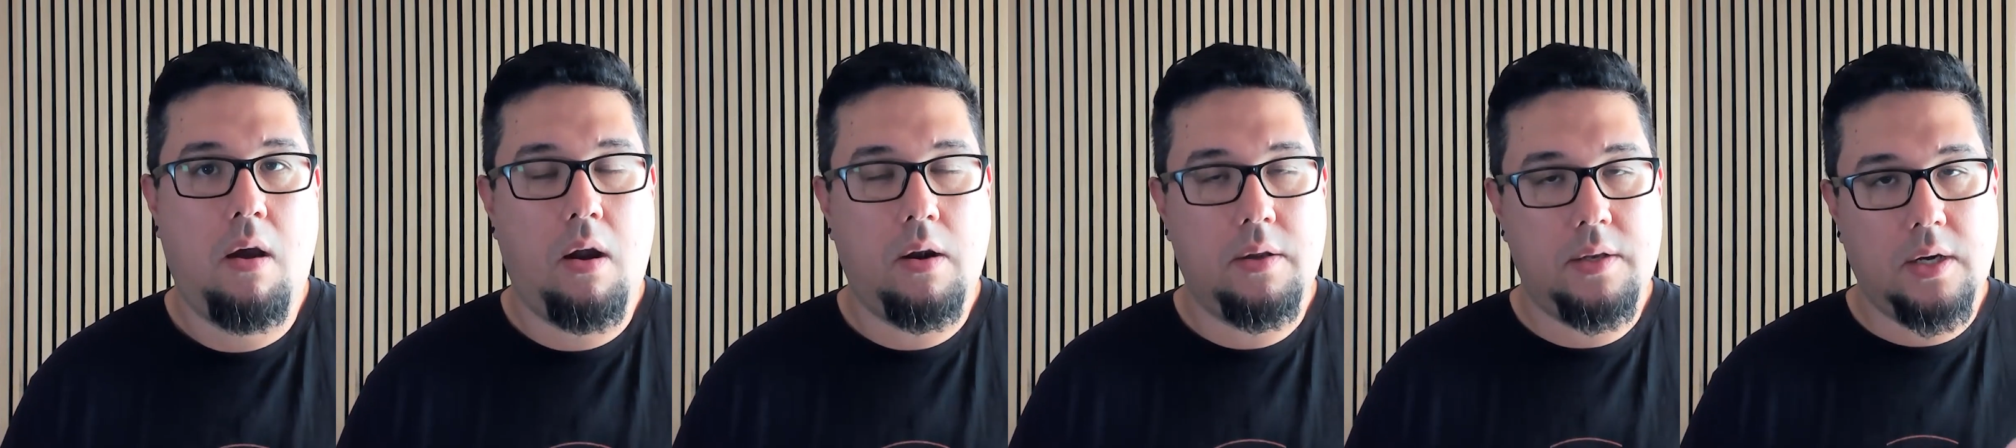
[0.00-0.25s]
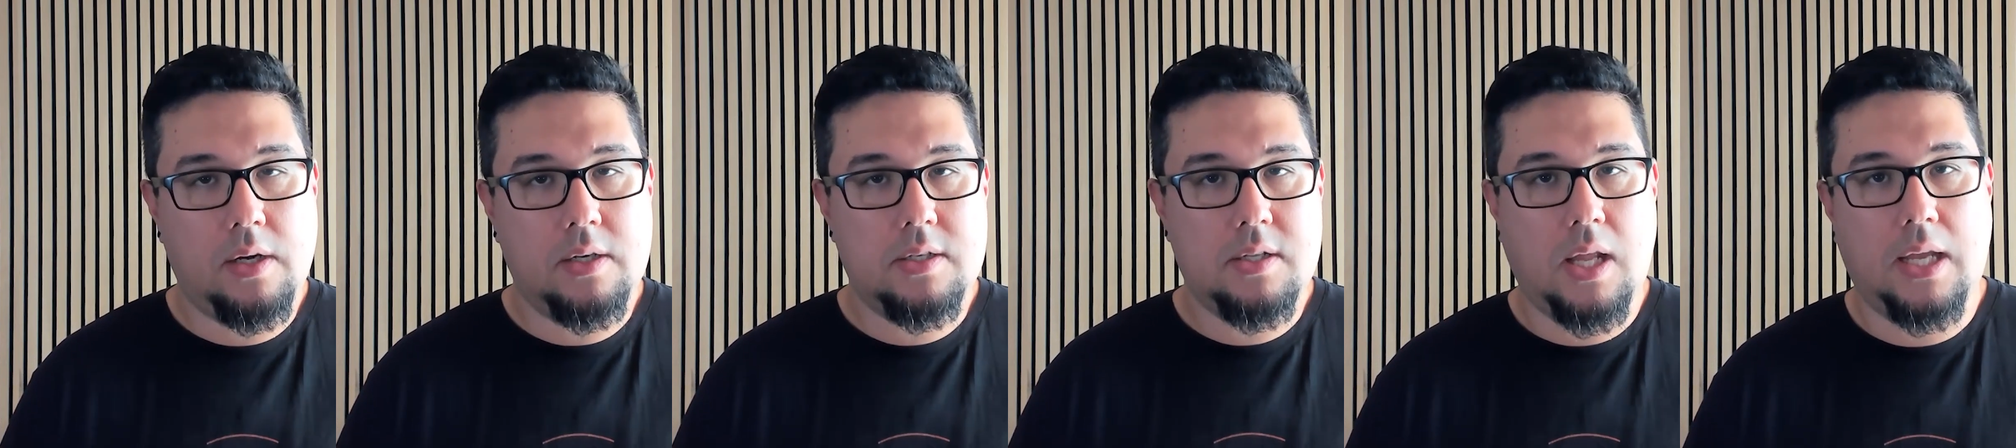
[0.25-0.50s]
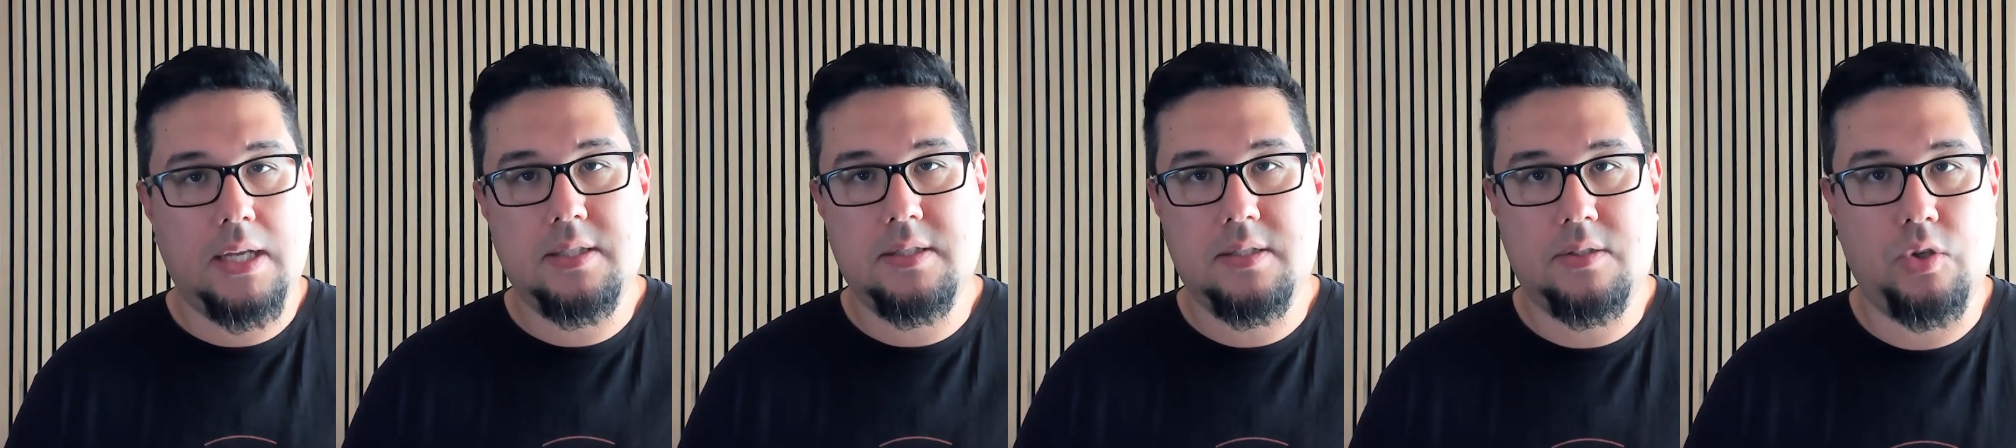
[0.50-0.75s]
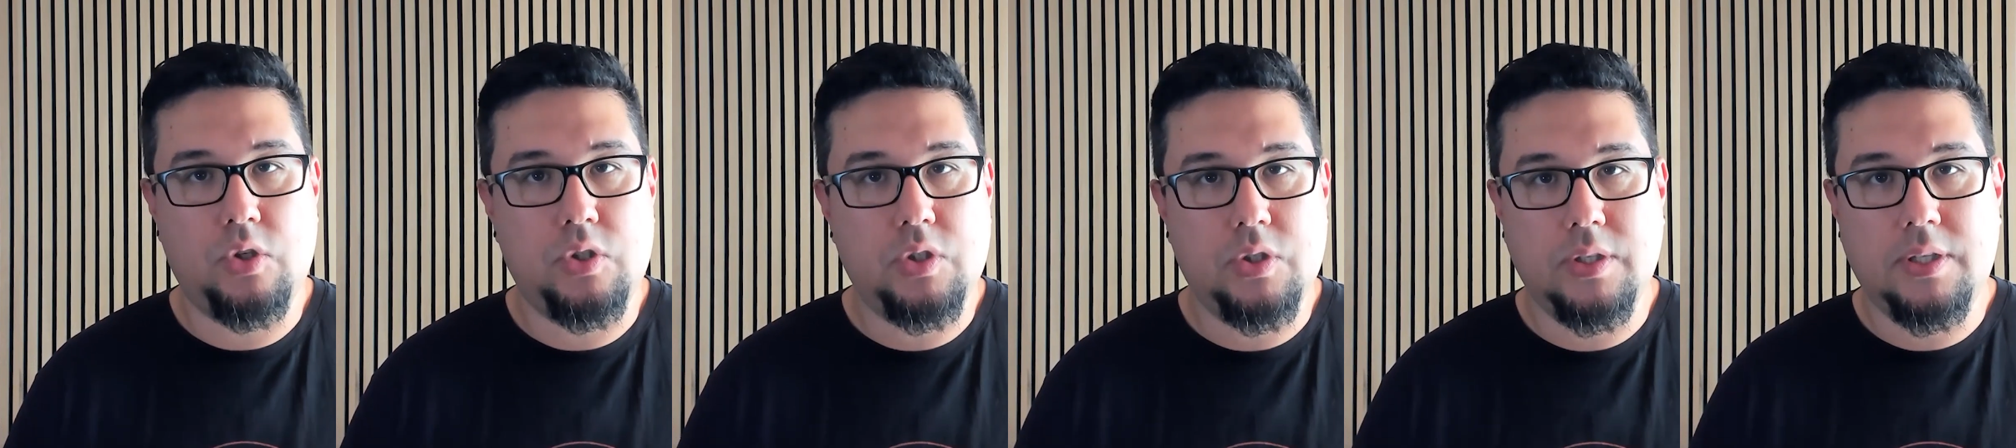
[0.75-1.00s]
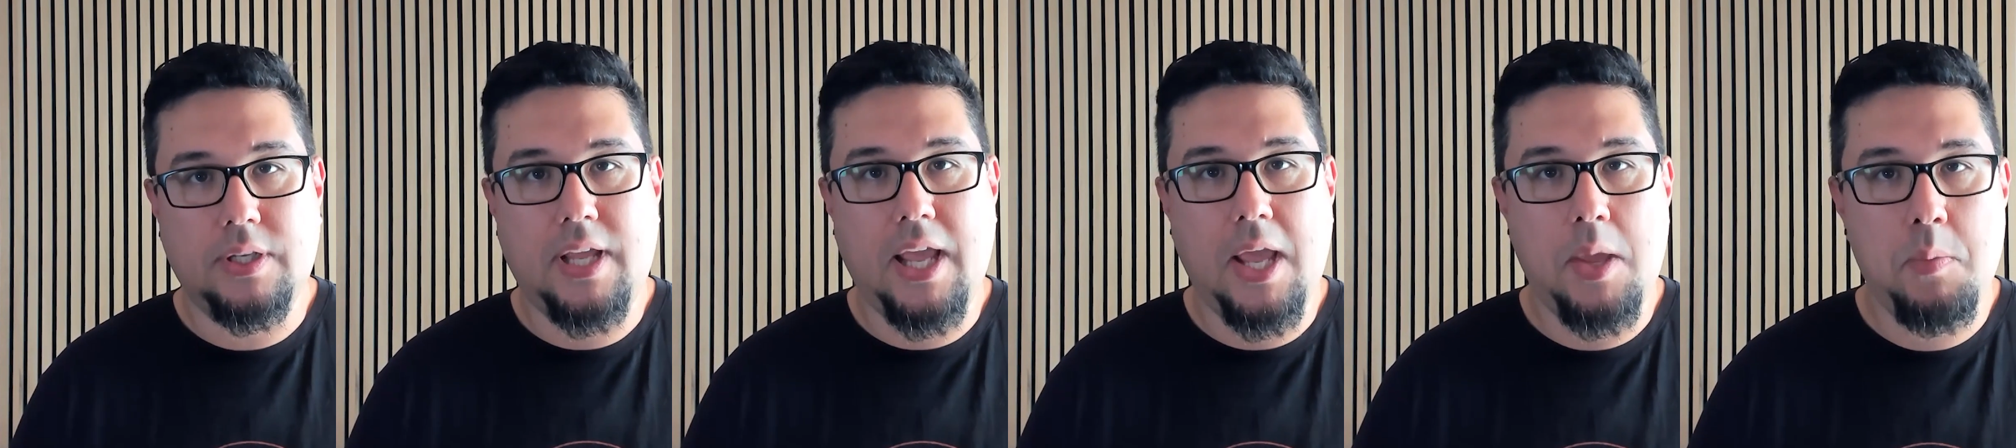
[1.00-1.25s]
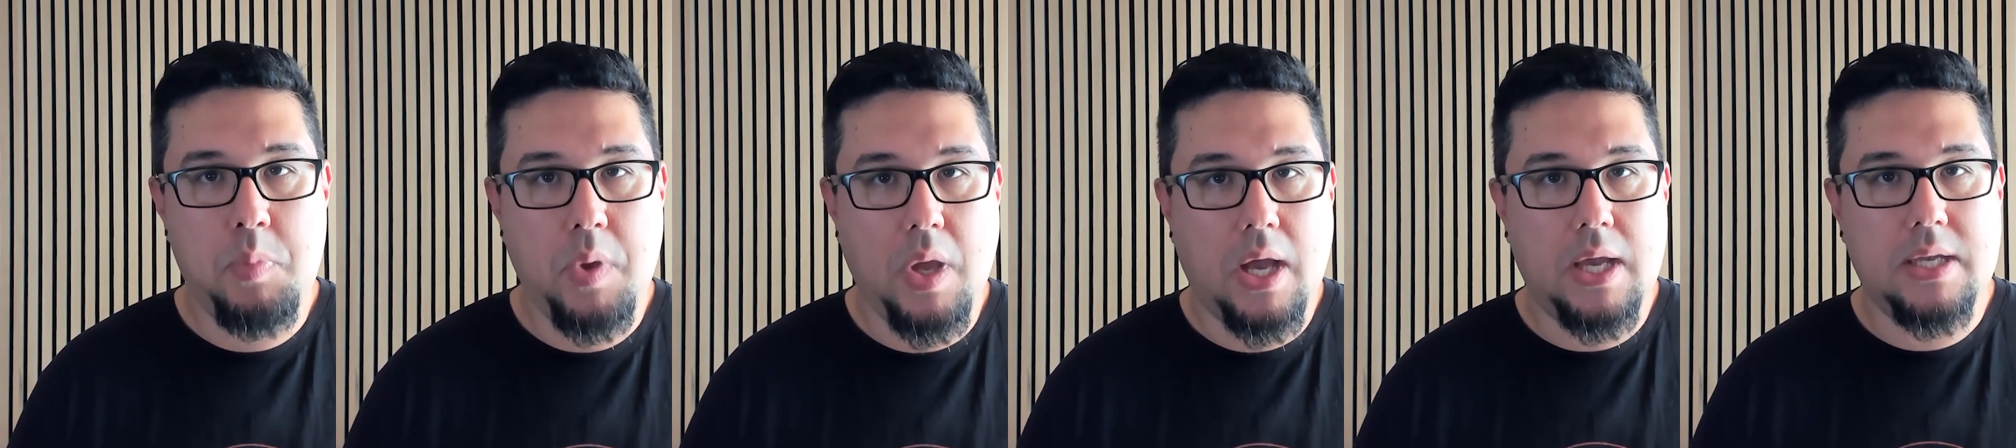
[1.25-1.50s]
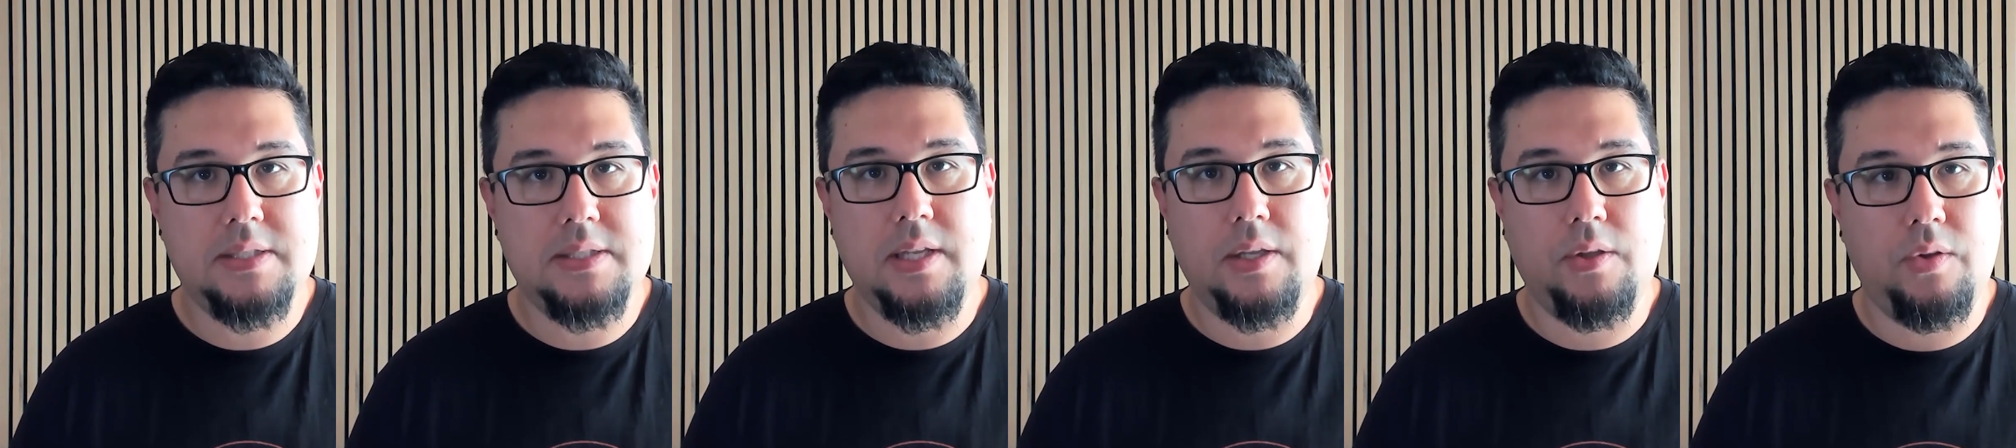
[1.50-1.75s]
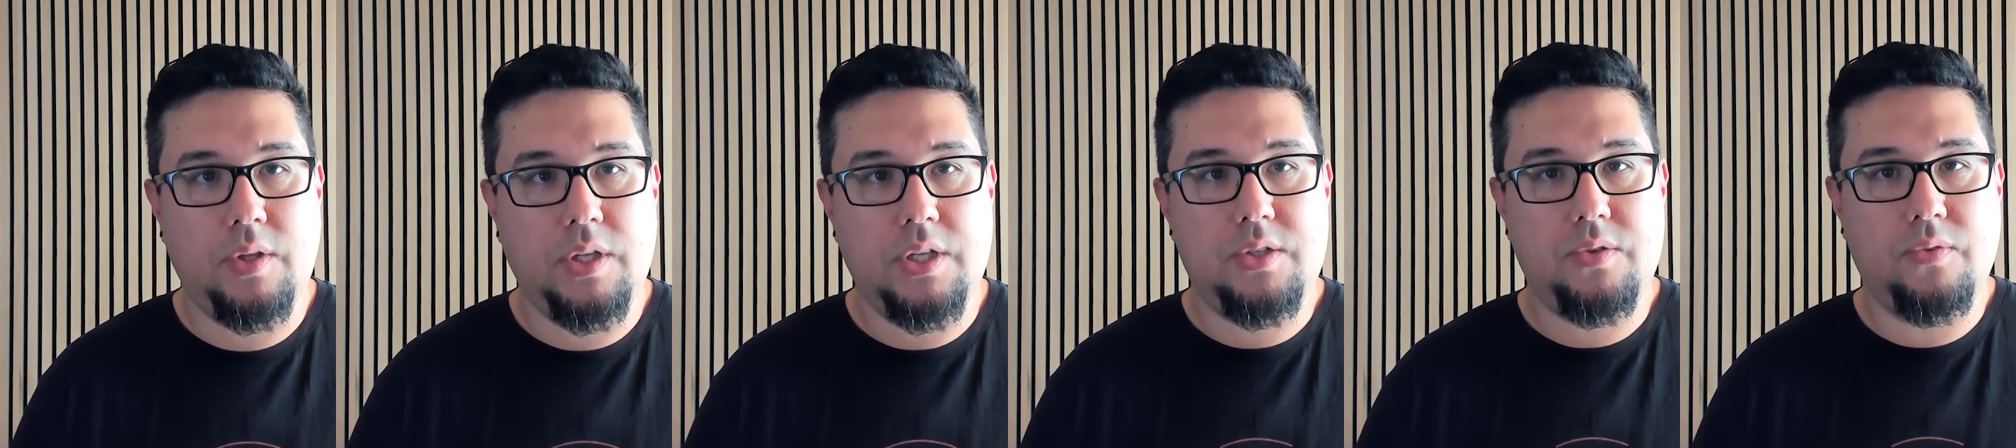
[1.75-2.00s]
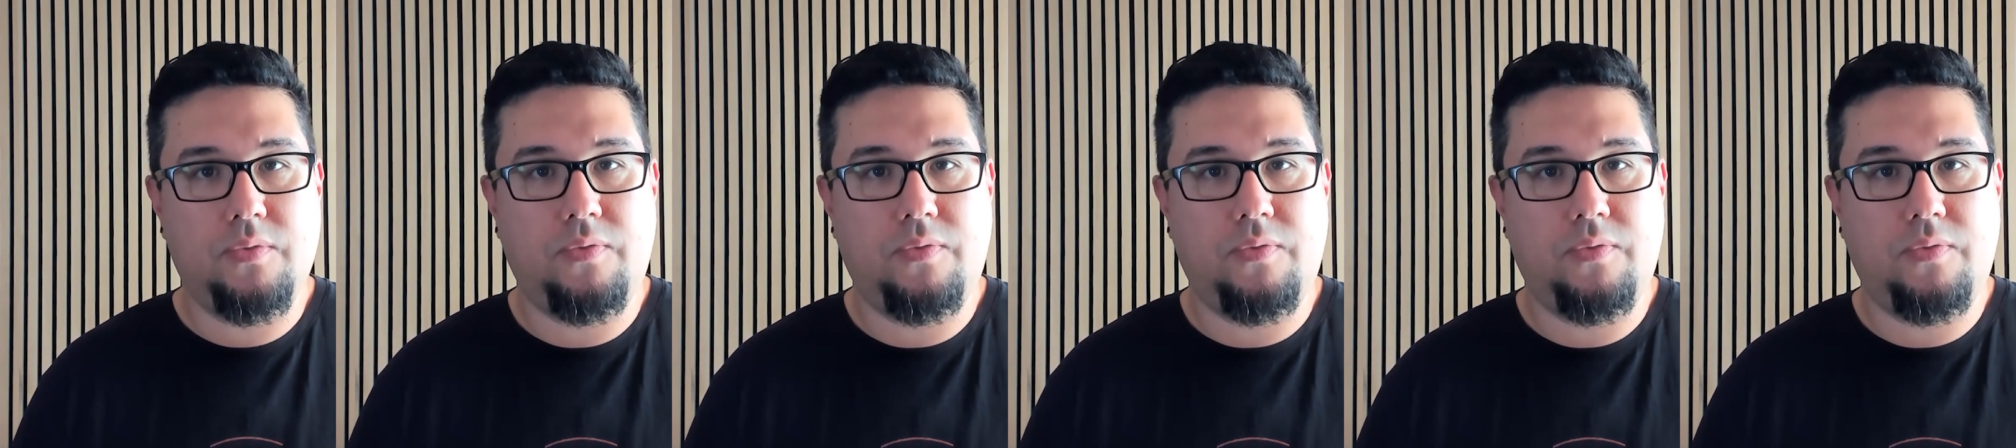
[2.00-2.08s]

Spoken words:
Are there like certain KPIs that you need